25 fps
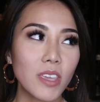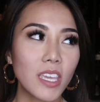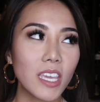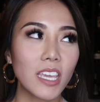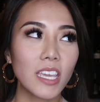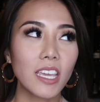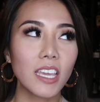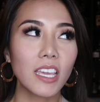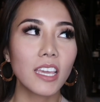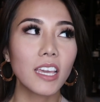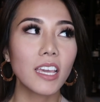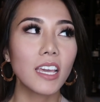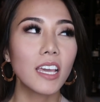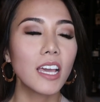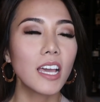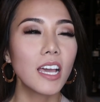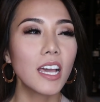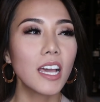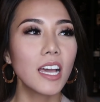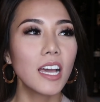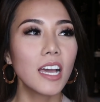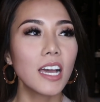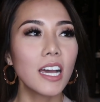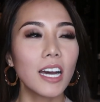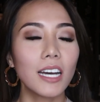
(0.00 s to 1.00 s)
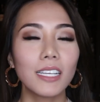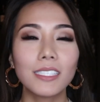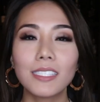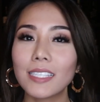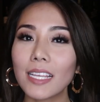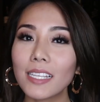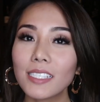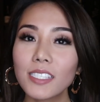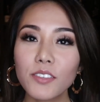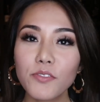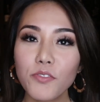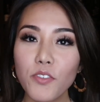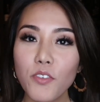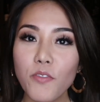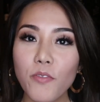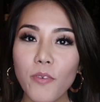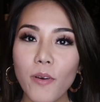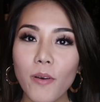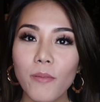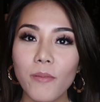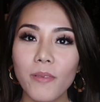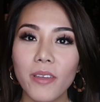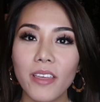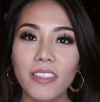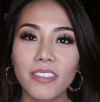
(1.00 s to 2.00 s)
me a sense of
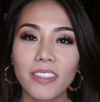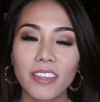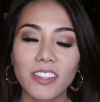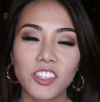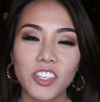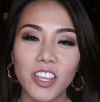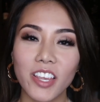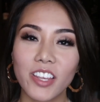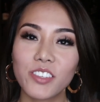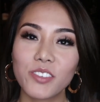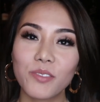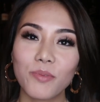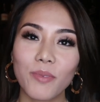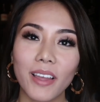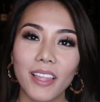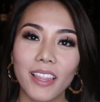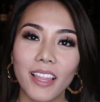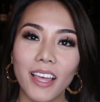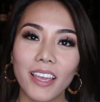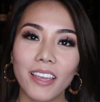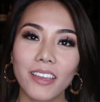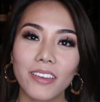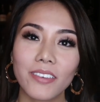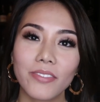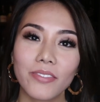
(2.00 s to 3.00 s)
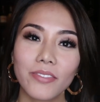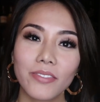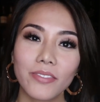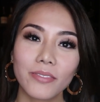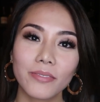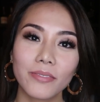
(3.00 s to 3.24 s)
fulfillment that changed my life.